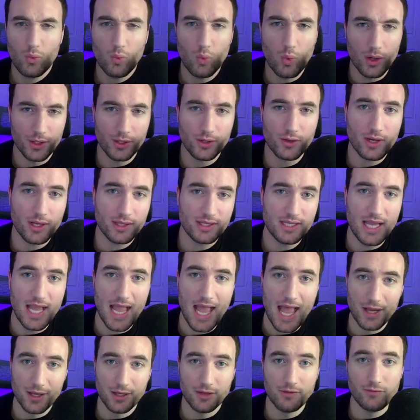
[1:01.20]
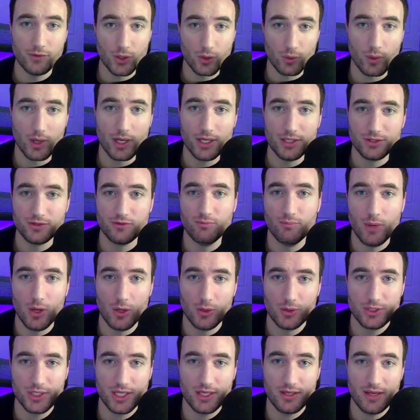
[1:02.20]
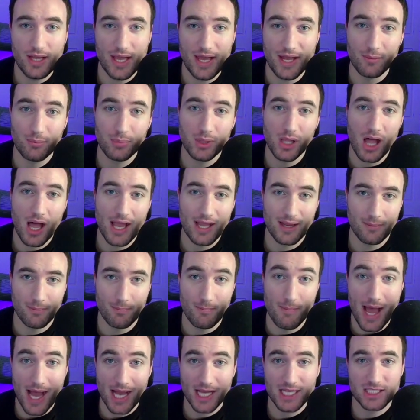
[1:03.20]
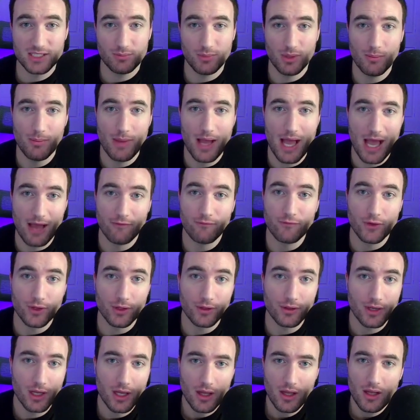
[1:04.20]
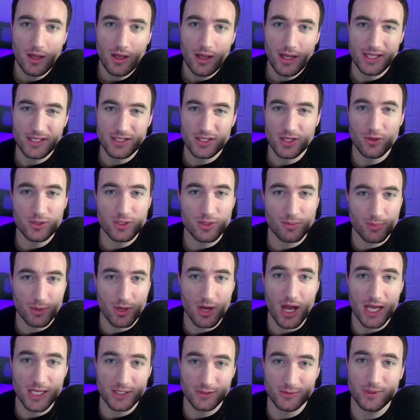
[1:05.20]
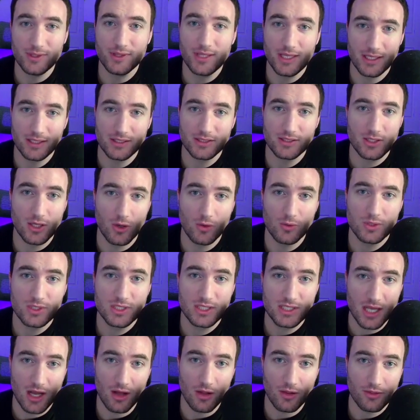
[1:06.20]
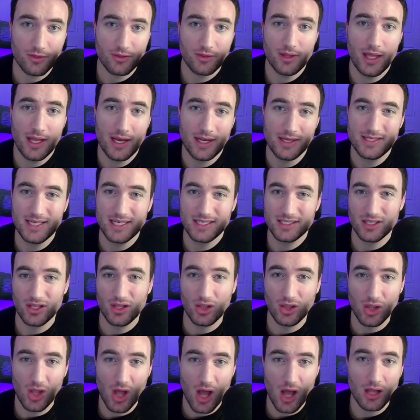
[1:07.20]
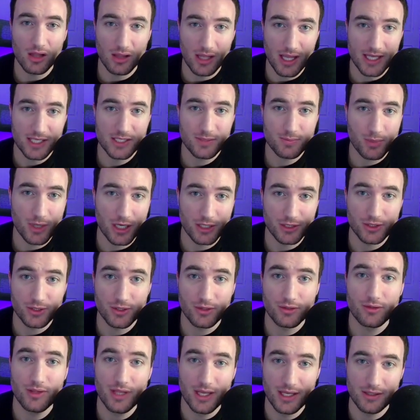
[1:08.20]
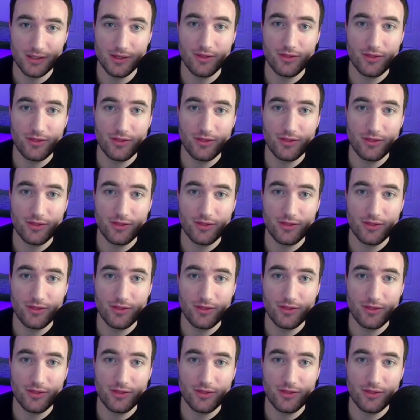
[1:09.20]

When you're at the end of your range of motion and applying maximum effort, it's no surprise when things go south, and it takes a lot less pressure than you